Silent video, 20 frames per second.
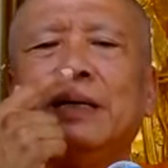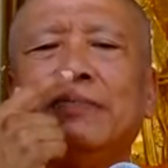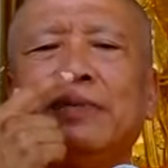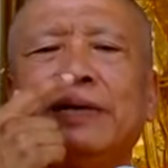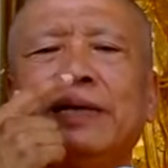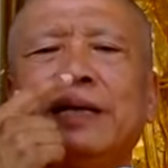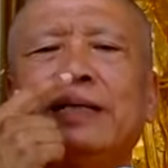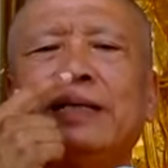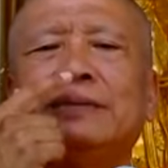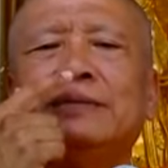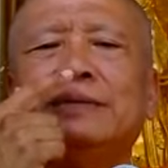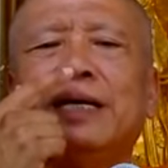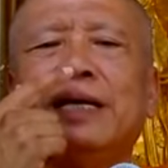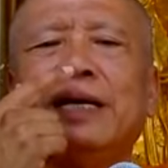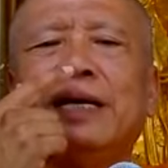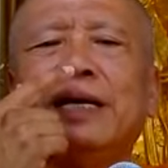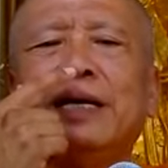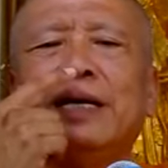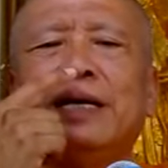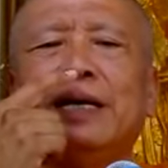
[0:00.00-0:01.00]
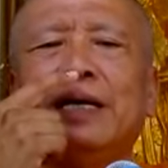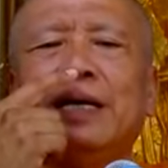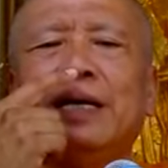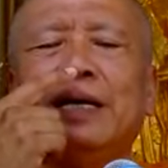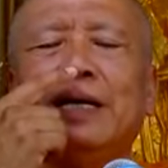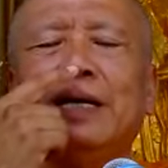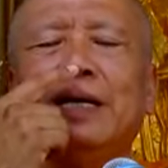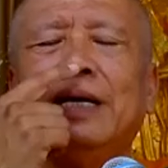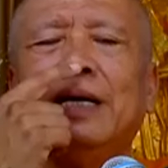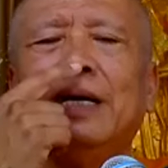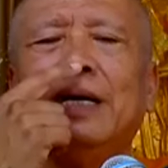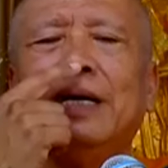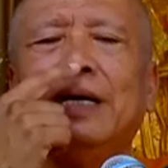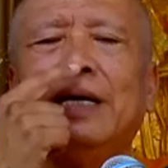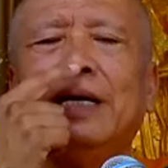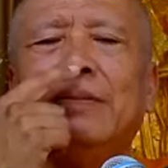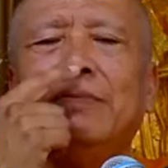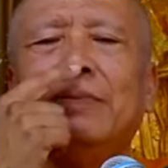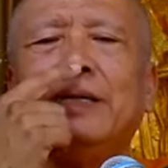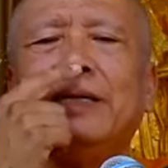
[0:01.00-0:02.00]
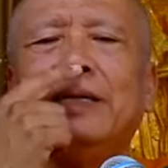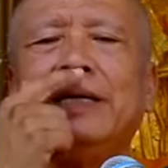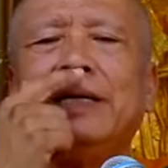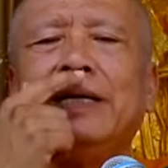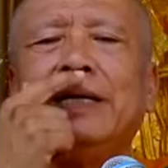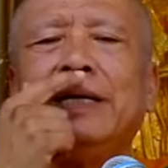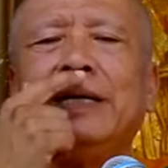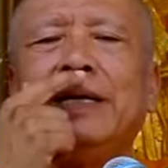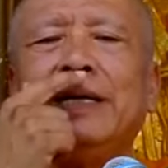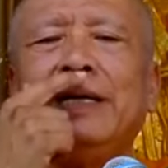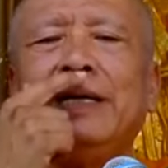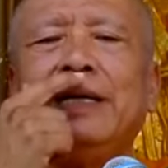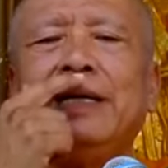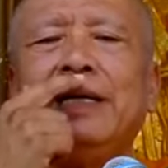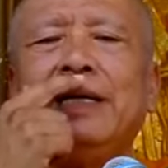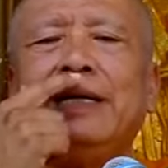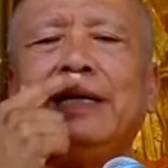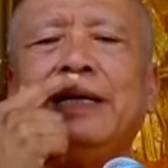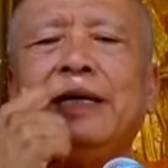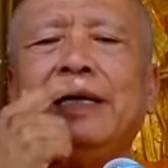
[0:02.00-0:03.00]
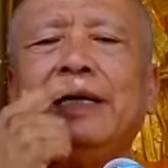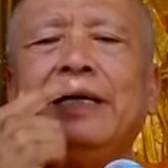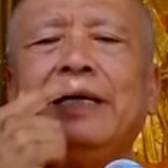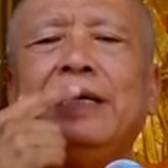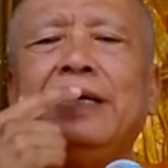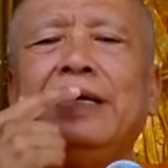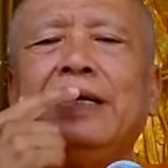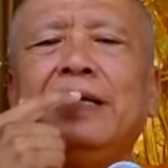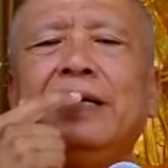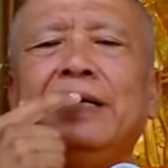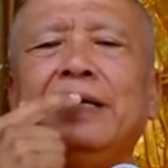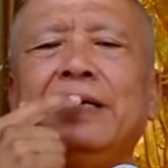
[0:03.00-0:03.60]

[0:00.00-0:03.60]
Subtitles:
We can say breathing in.